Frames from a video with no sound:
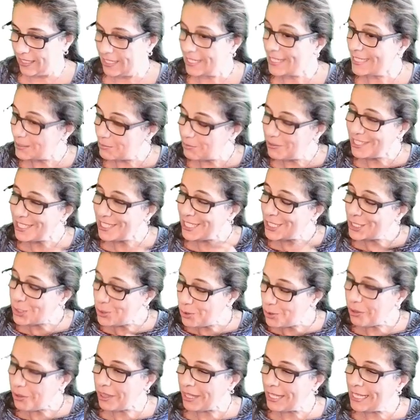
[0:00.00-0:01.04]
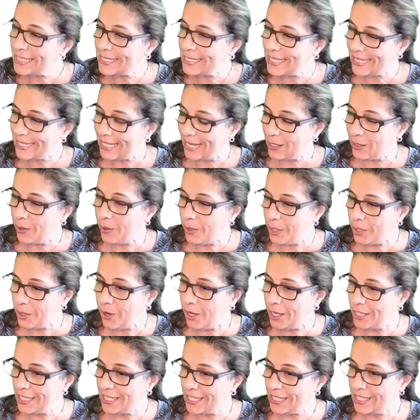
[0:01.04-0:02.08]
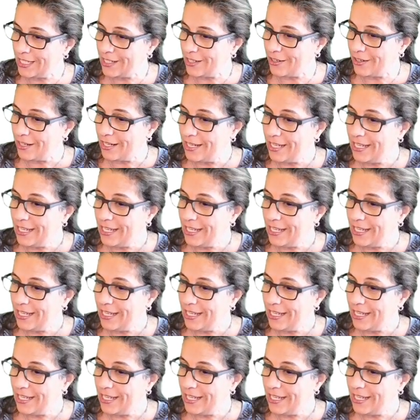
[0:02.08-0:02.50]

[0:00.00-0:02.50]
It's really two things that are going on in here.